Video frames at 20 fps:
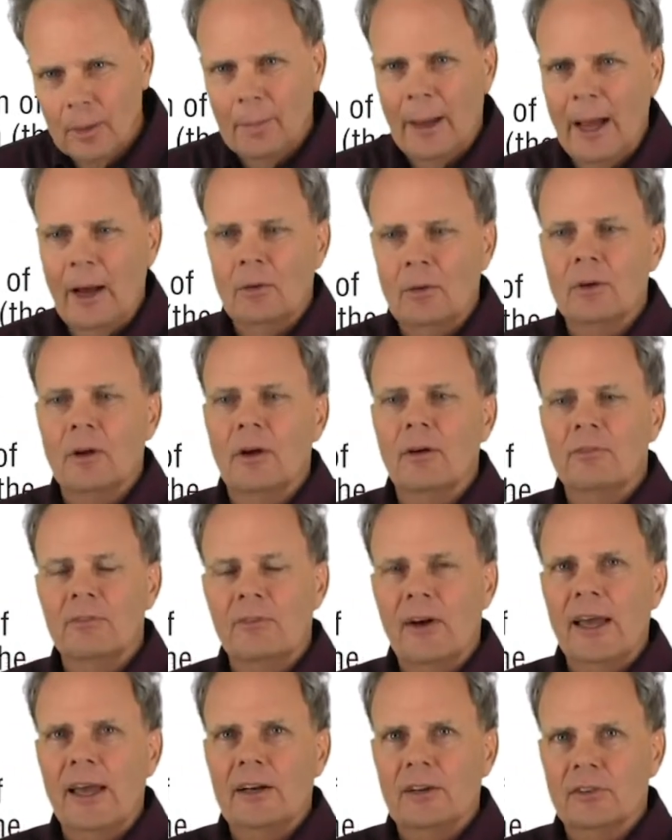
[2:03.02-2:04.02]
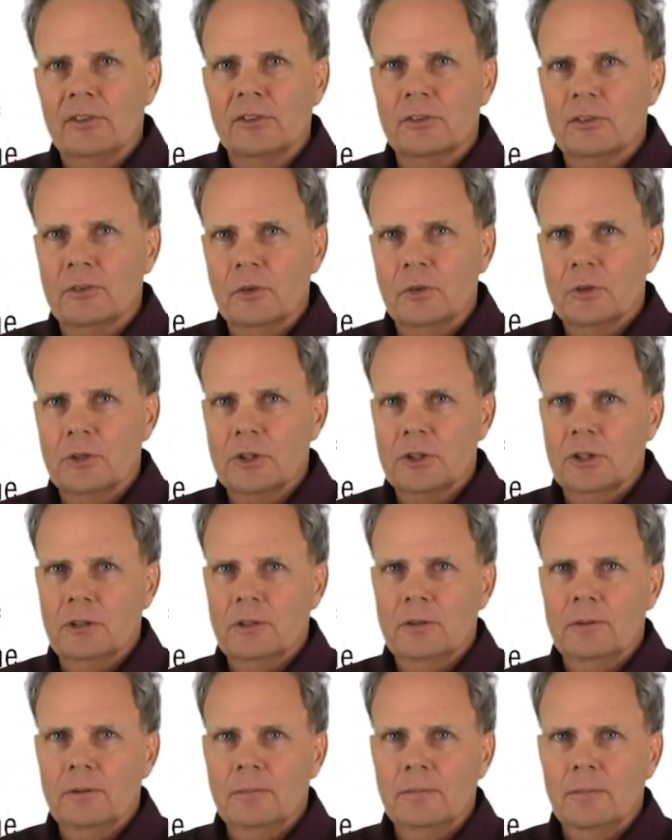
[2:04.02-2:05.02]
amount of final solution.
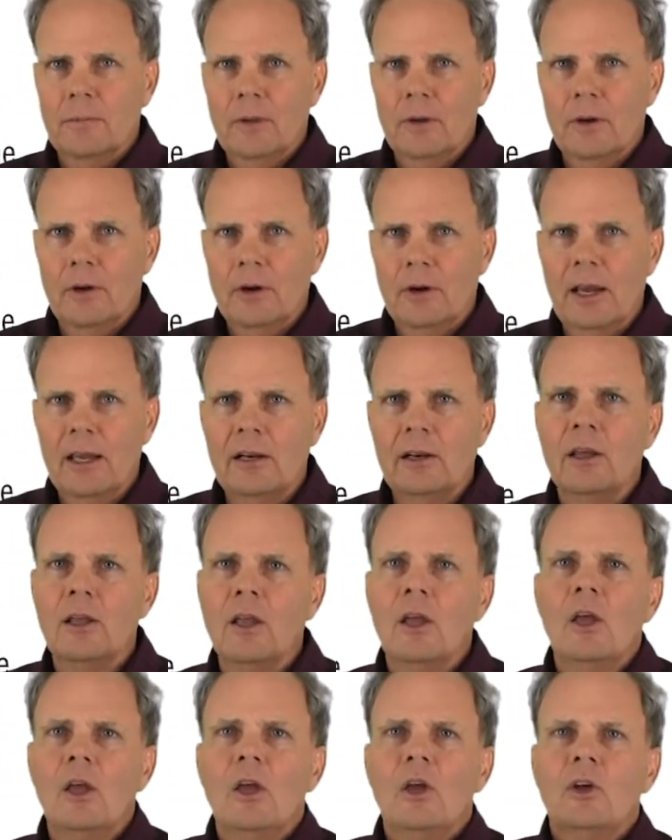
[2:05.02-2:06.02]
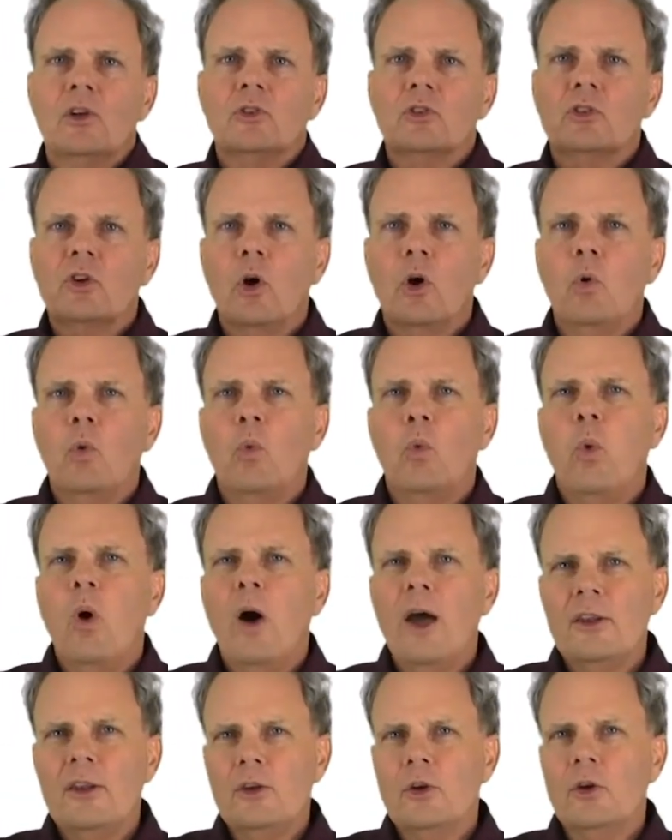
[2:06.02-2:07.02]
All right? So
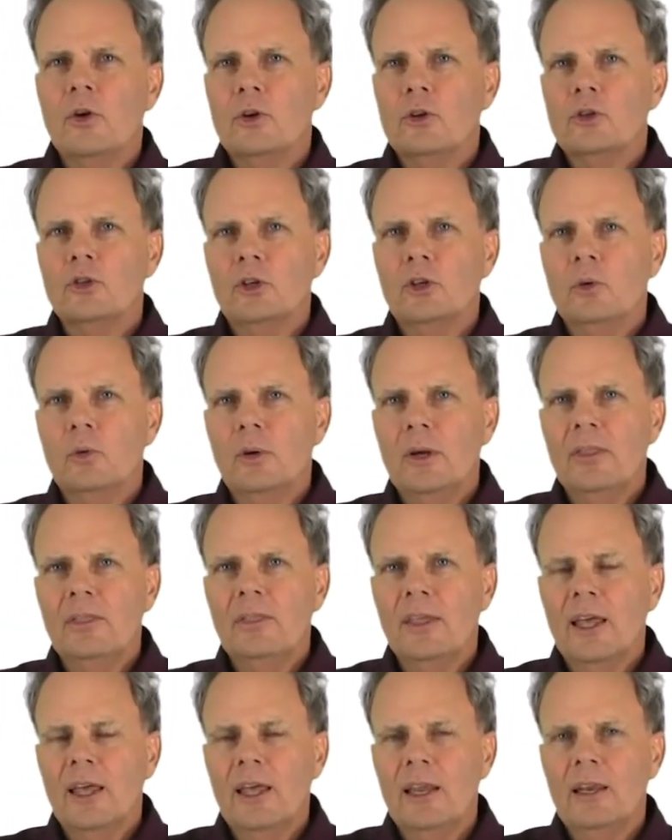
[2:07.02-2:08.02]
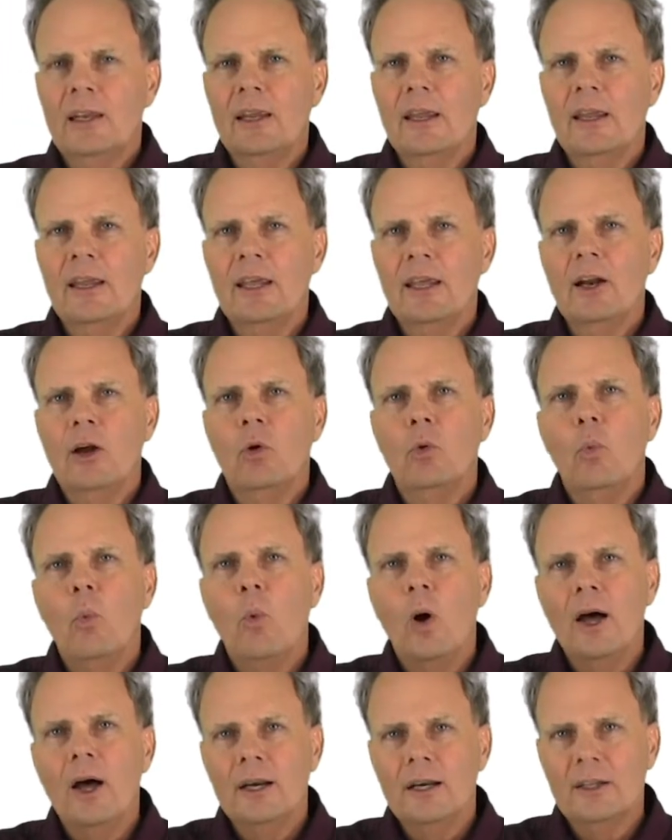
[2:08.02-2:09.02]
what you're doing then in a
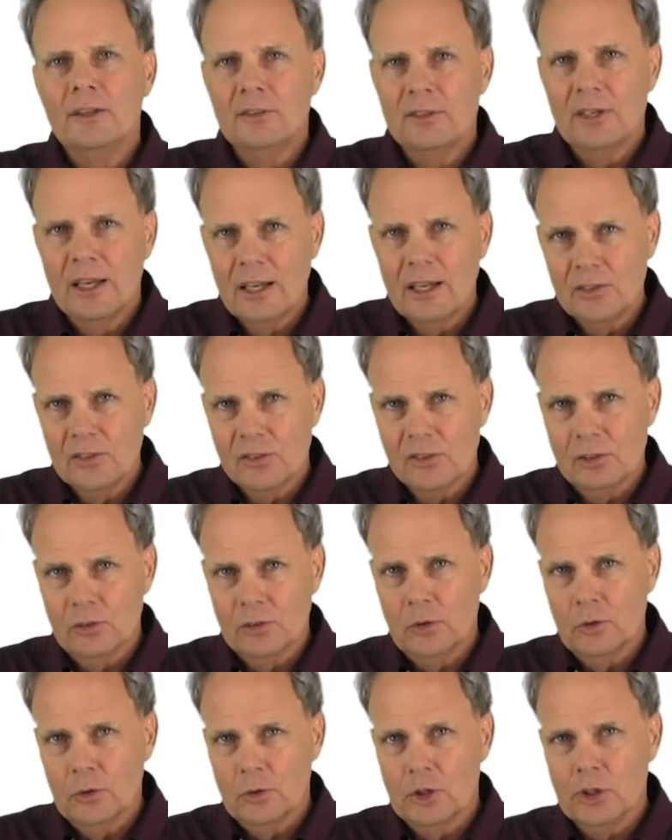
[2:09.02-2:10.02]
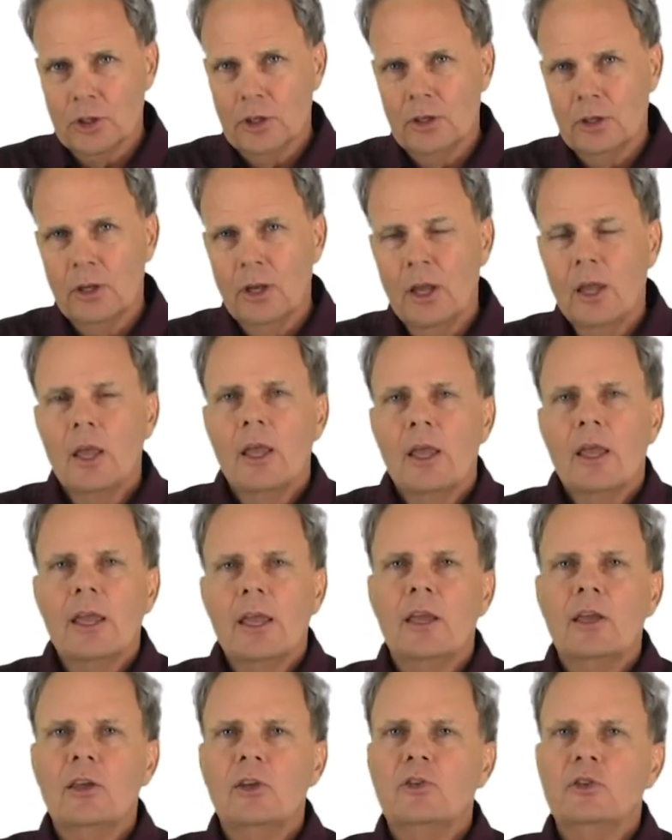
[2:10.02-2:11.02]
1 in 10 solution
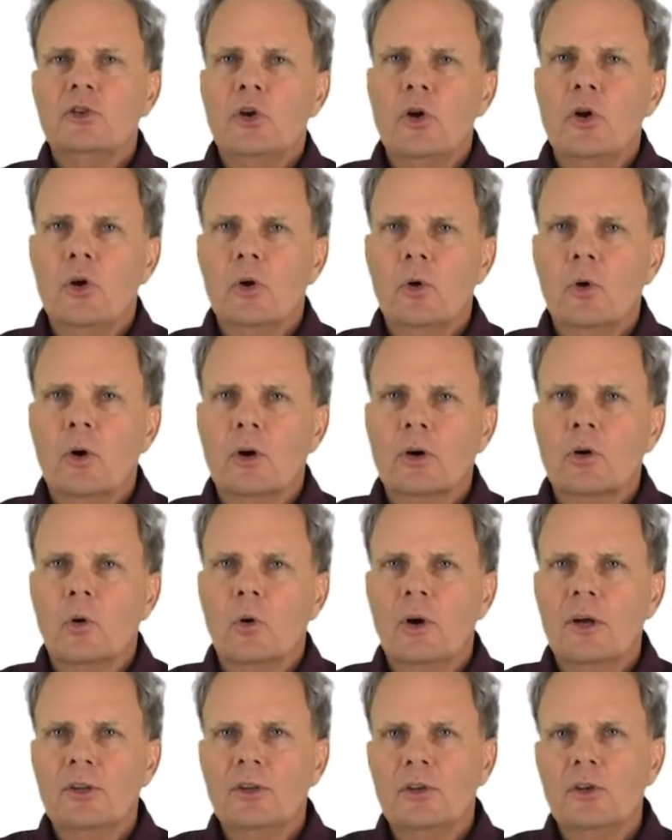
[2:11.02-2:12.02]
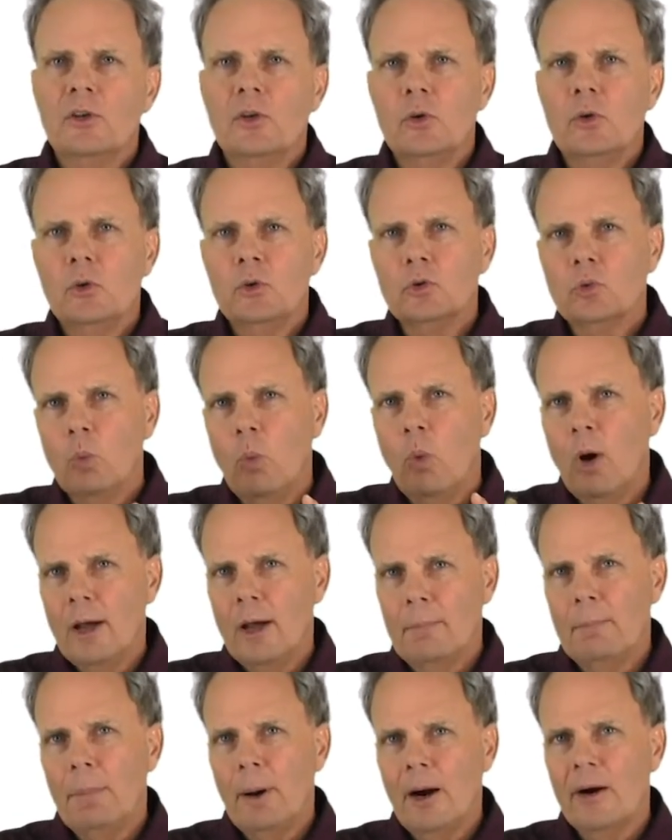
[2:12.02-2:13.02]
is you're going to use
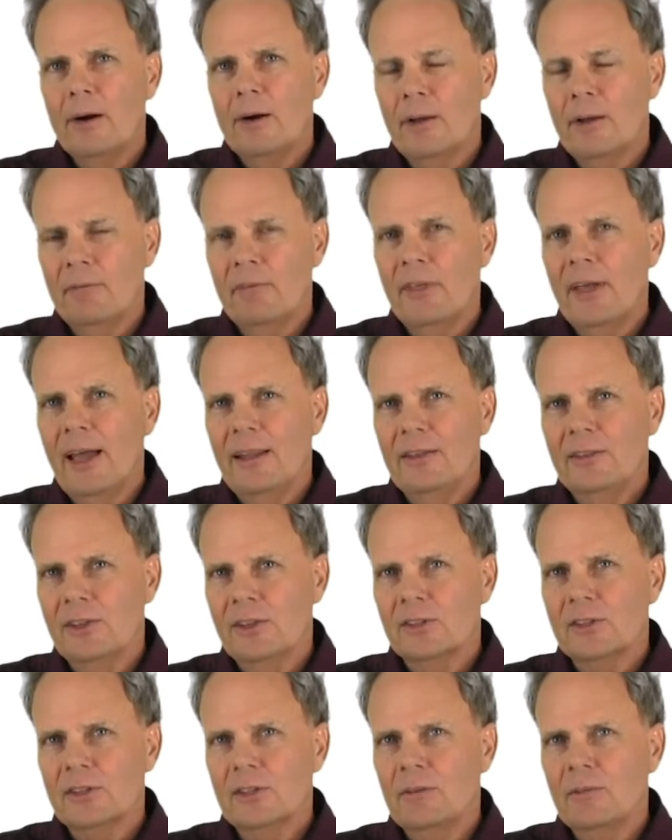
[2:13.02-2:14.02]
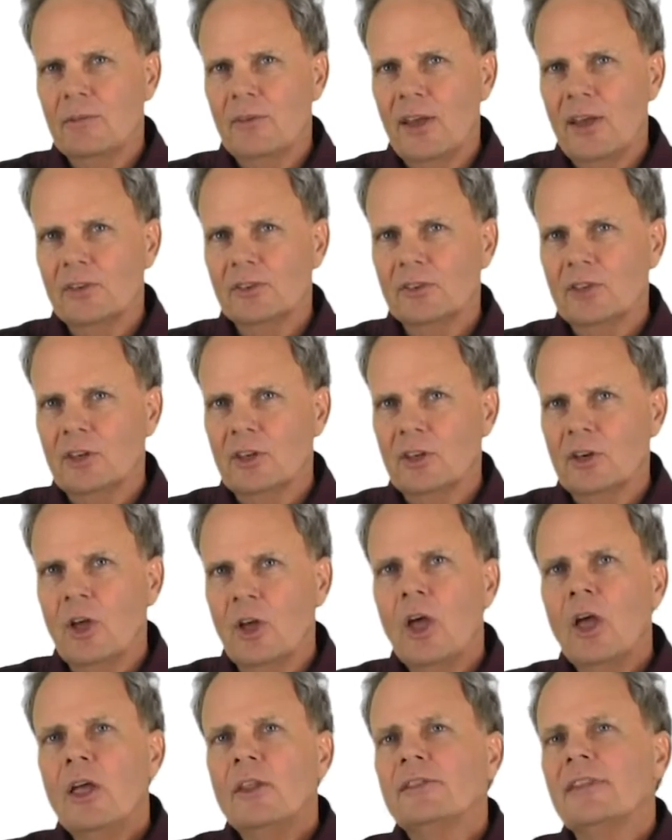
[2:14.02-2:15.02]
1 part of that disinfestant
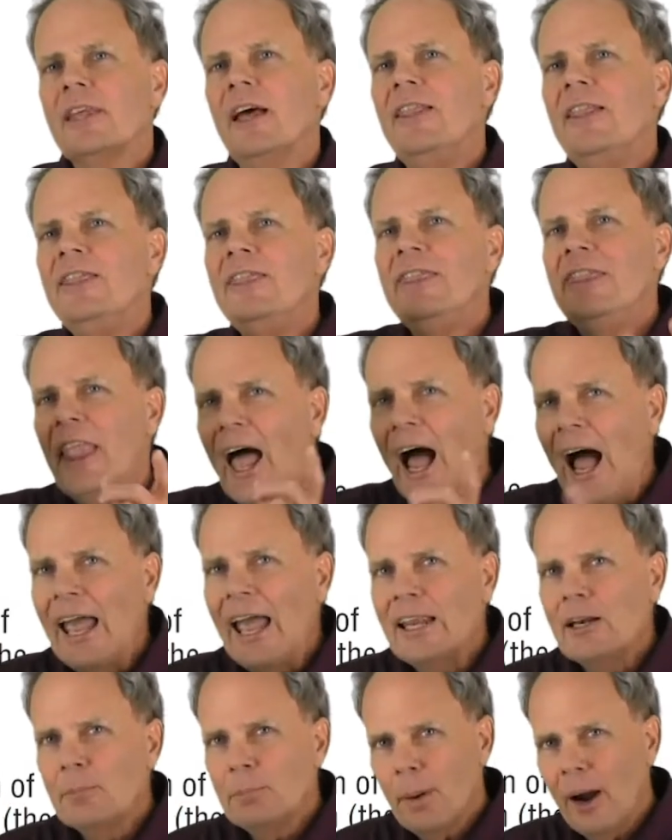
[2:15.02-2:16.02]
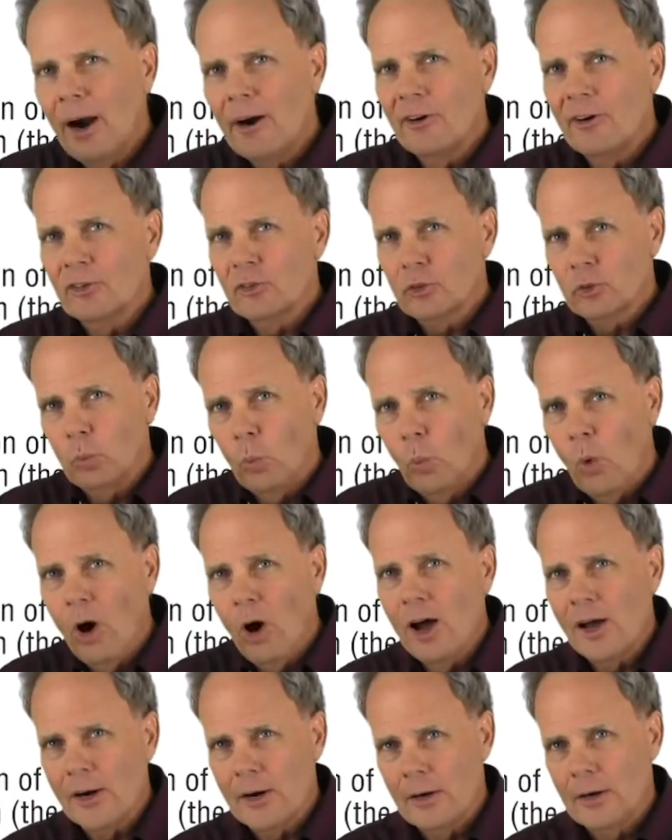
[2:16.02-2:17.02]
to 9 parts
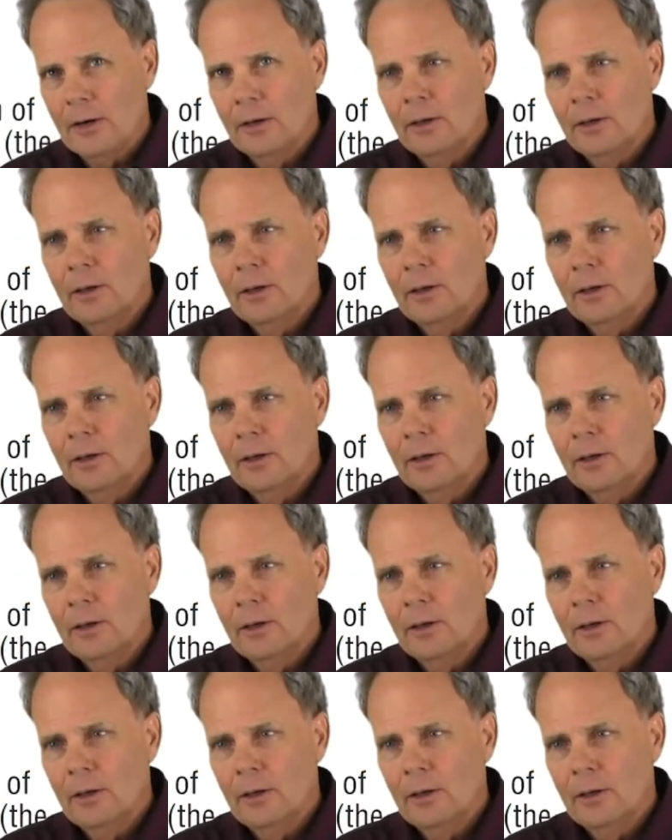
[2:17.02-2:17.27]
water